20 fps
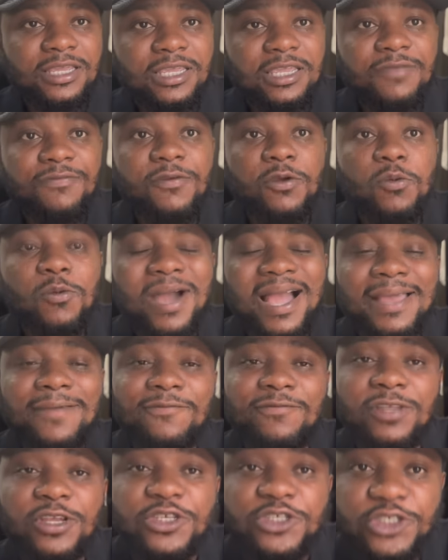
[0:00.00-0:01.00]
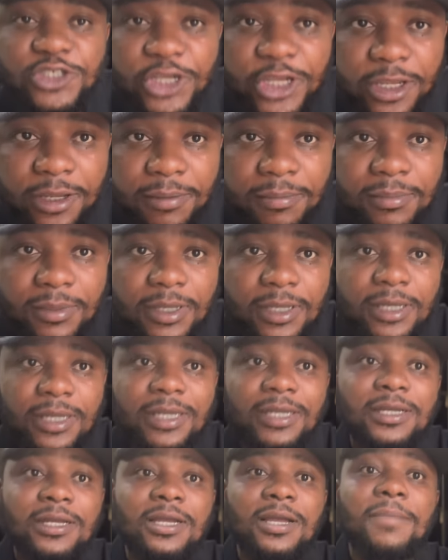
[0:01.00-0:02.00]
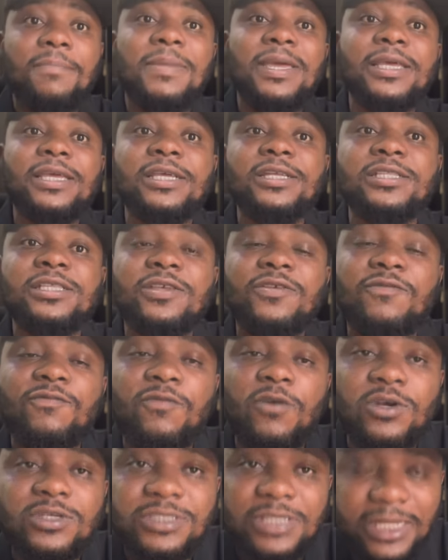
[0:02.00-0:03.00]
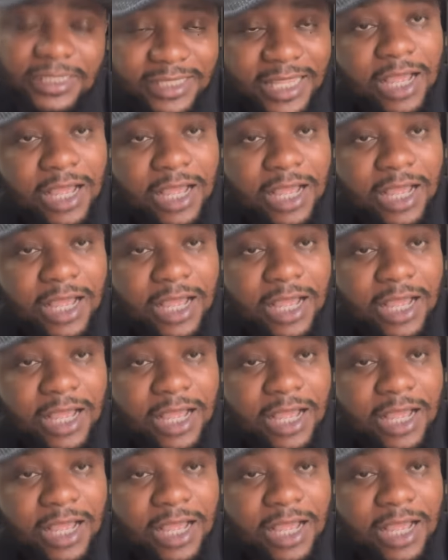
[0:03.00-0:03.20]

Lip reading: If your wife the shame, make it divorce and